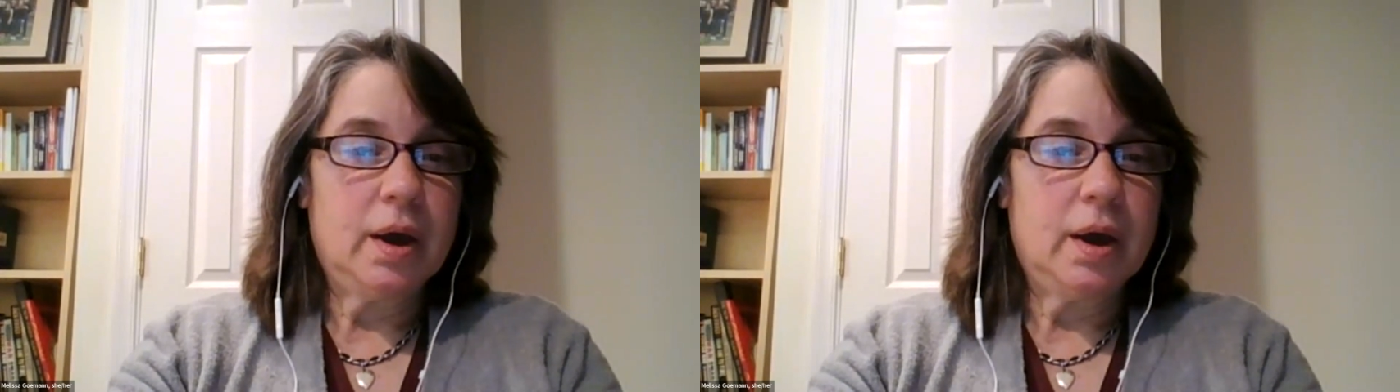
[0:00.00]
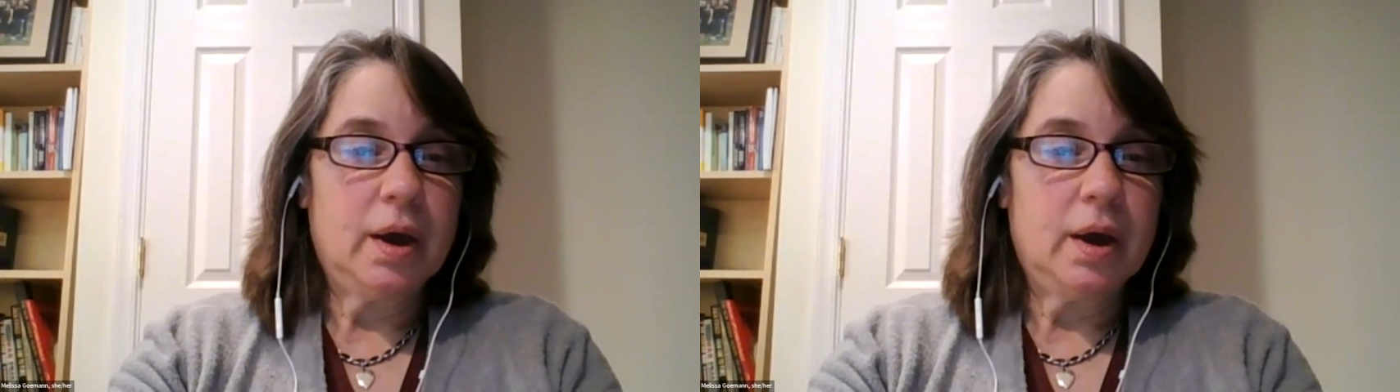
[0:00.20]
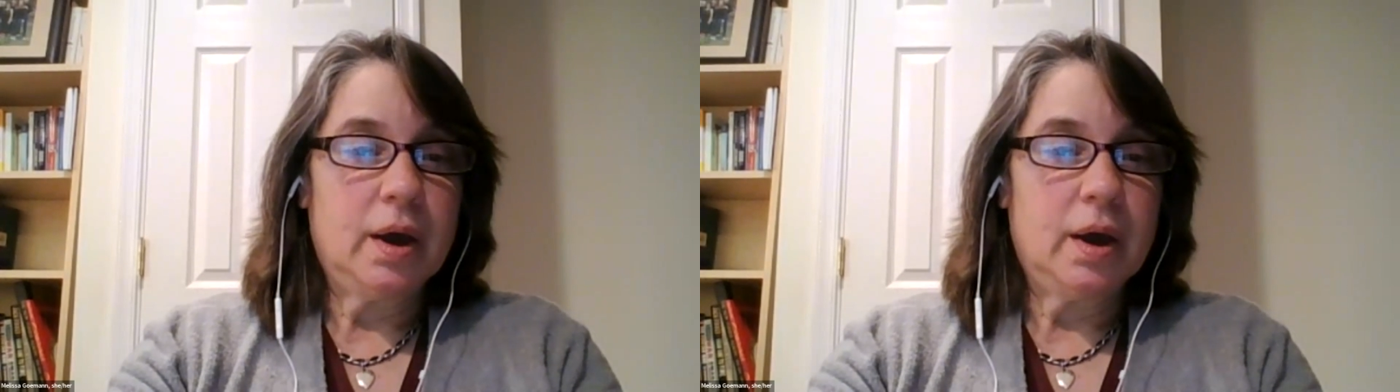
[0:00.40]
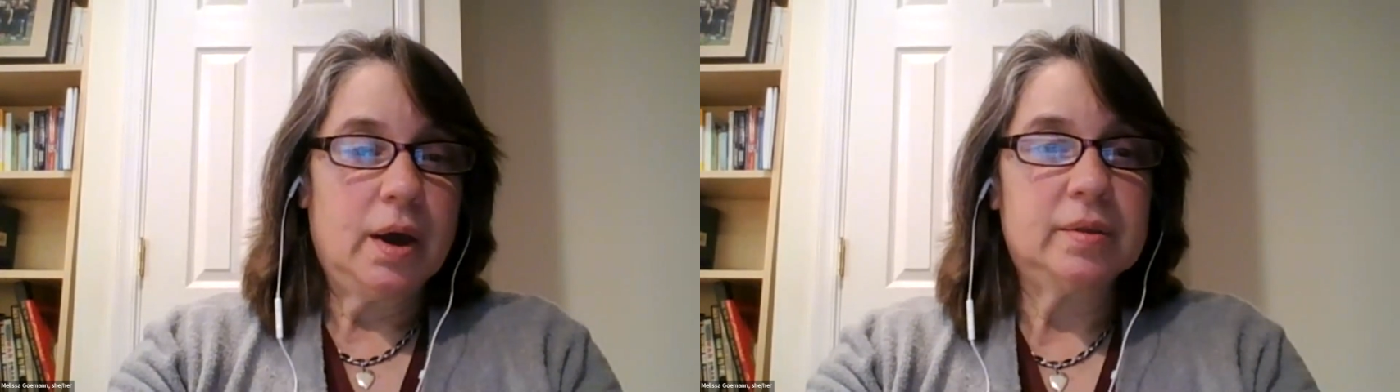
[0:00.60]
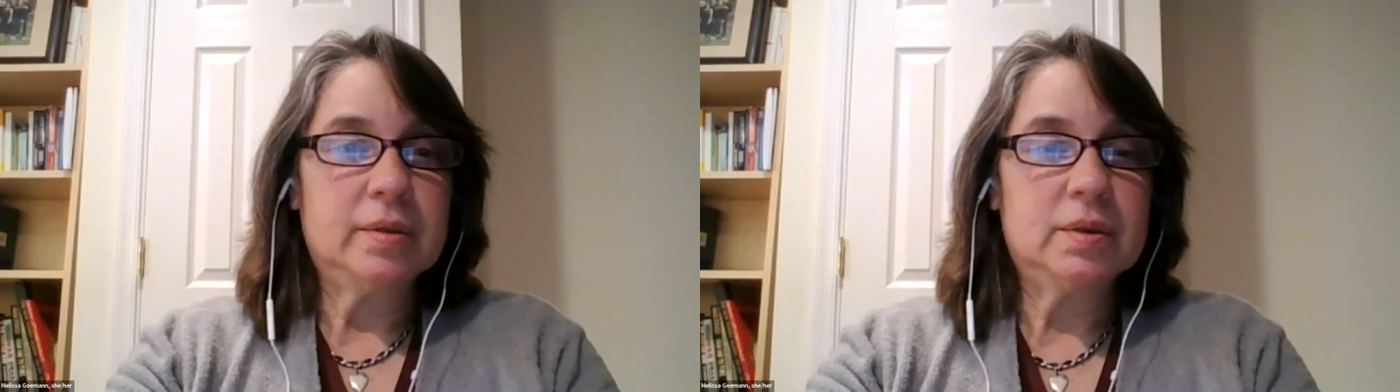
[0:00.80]

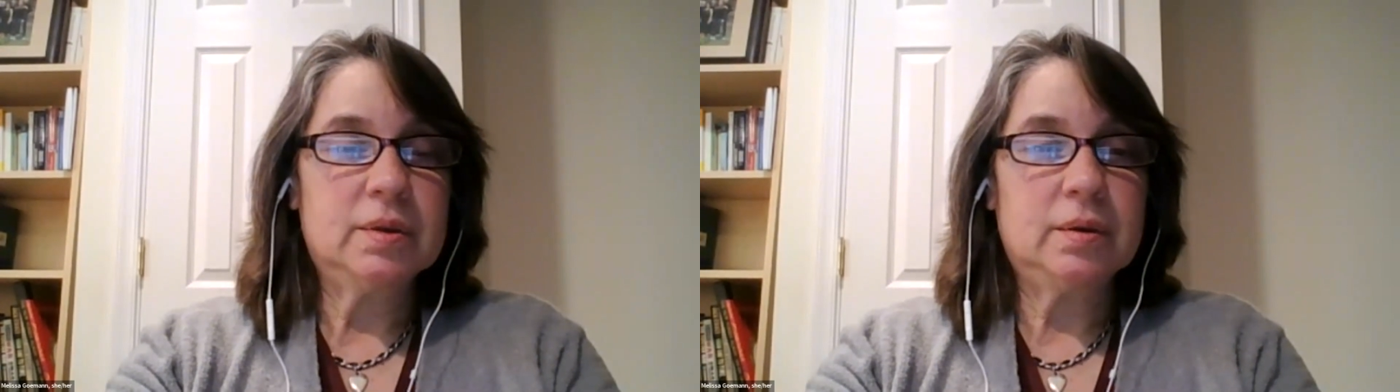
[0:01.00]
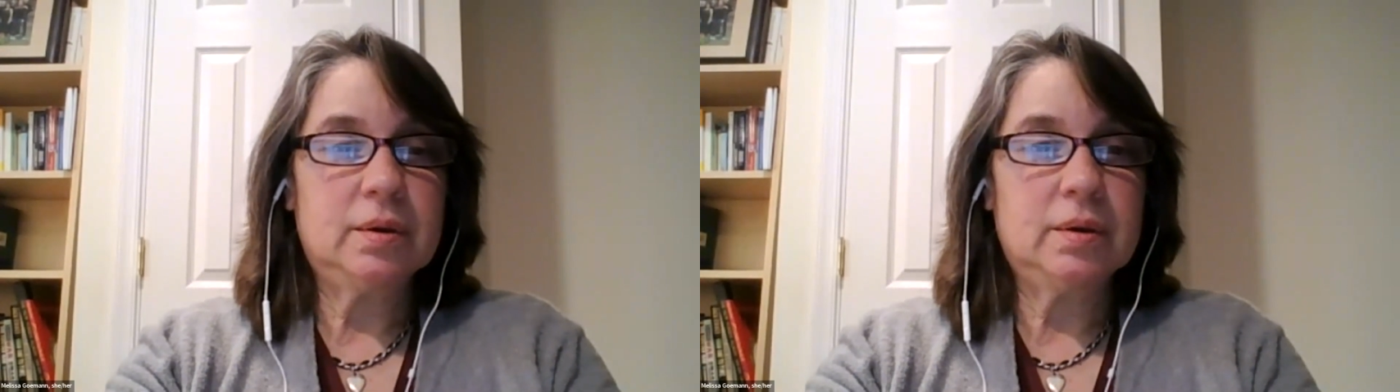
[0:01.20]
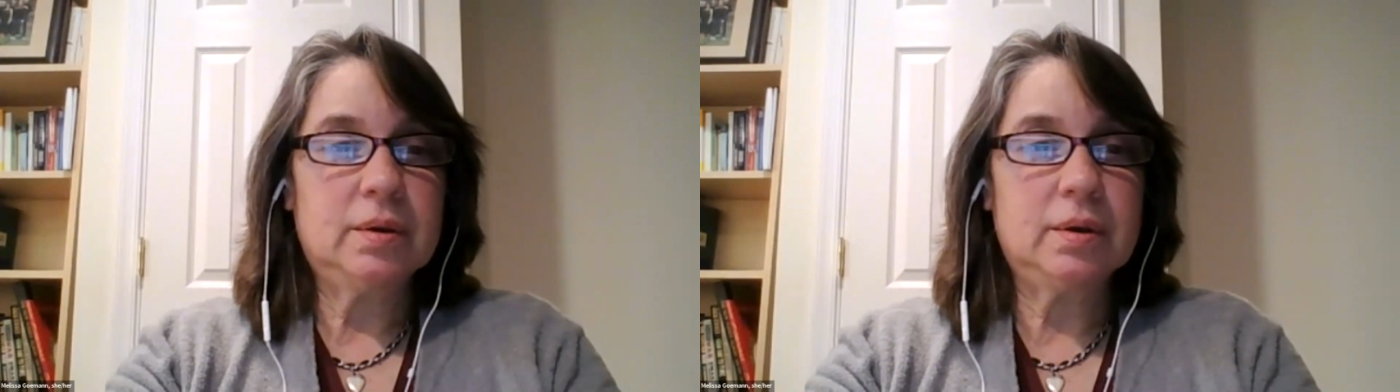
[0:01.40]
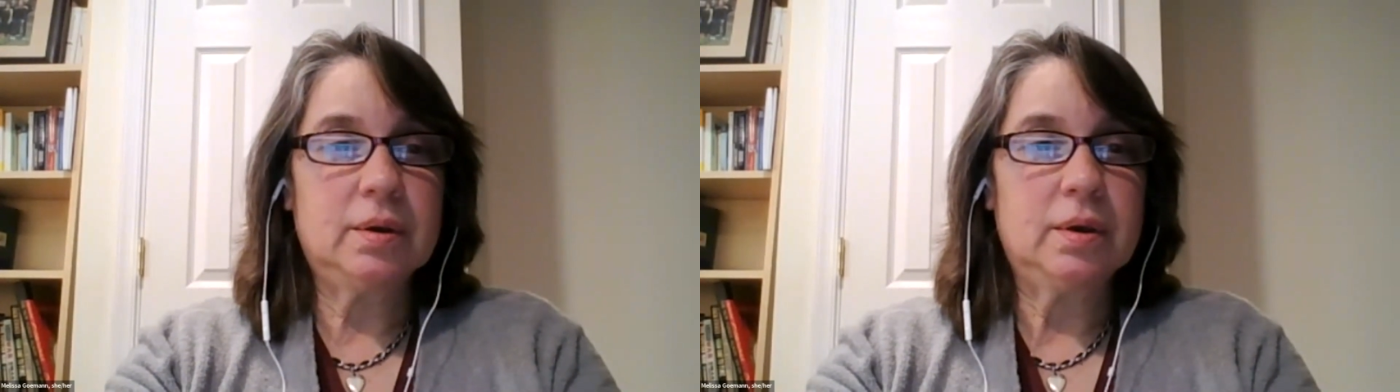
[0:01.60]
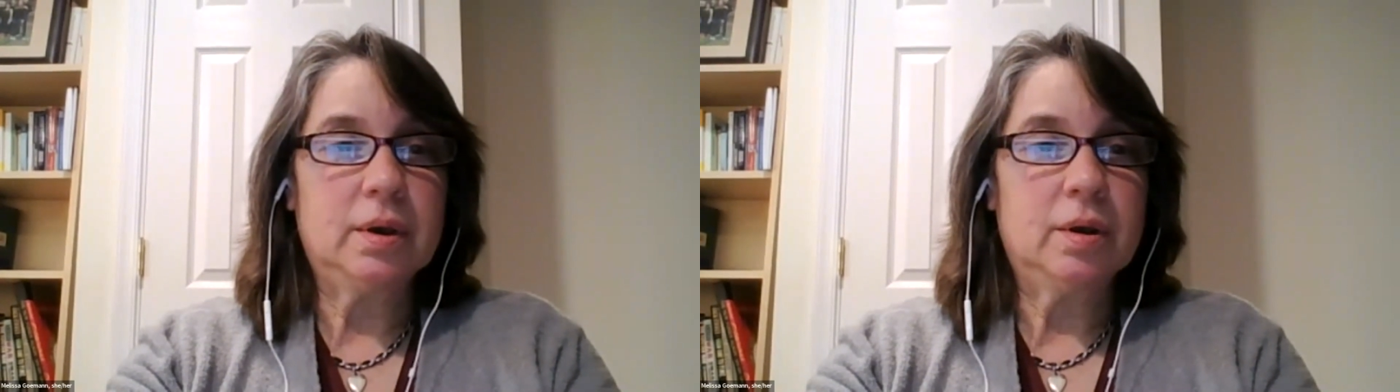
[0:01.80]
And
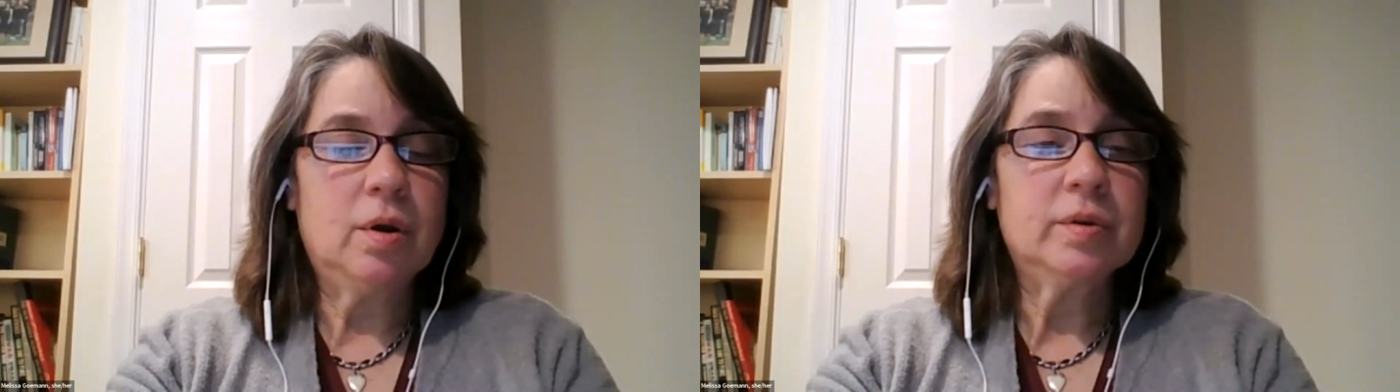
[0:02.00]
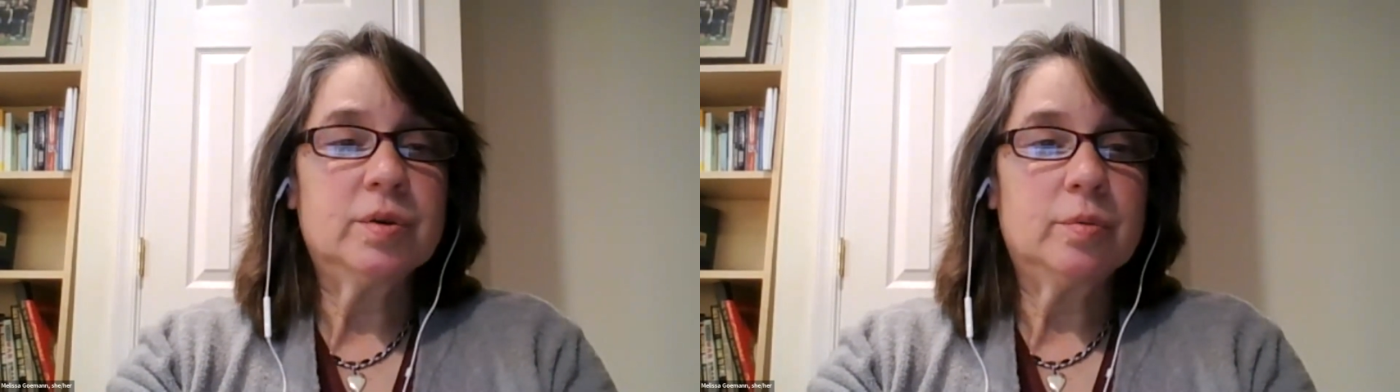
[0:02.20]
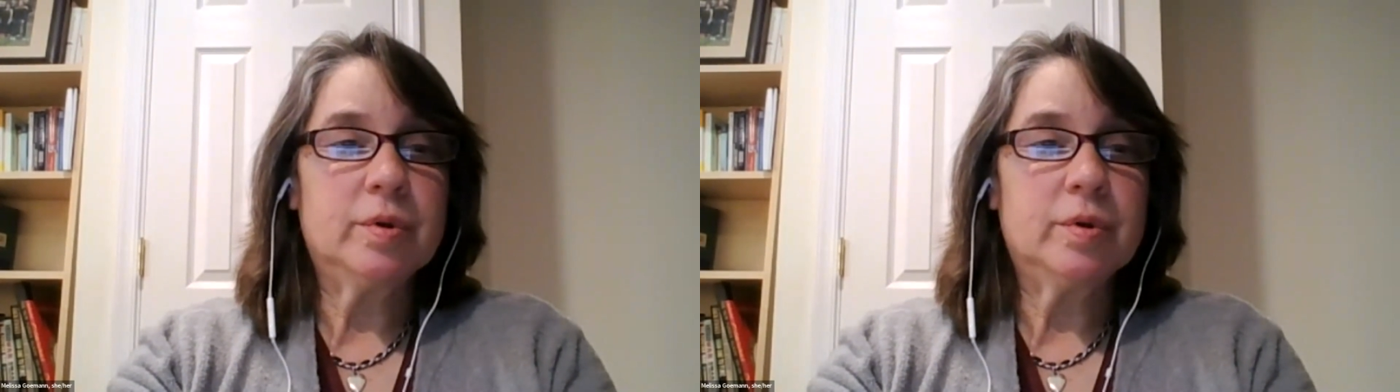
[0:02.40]
it also,